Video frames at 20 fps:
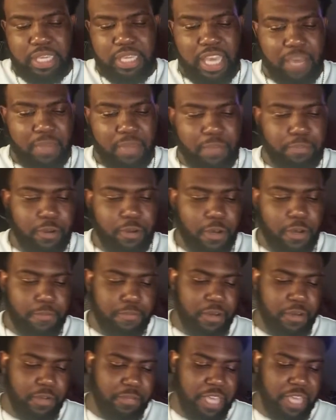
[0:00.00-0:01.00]
Give me pum
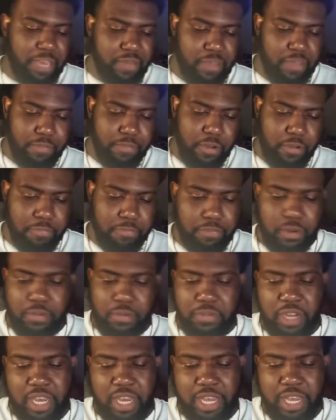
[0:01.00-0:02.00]
pum, give me pum
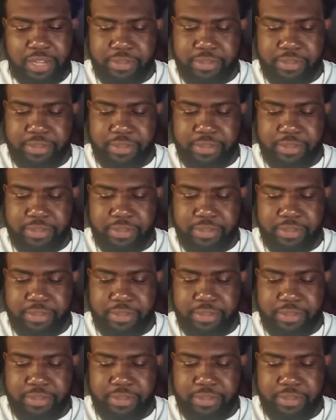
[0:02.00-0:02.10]
pum, girl.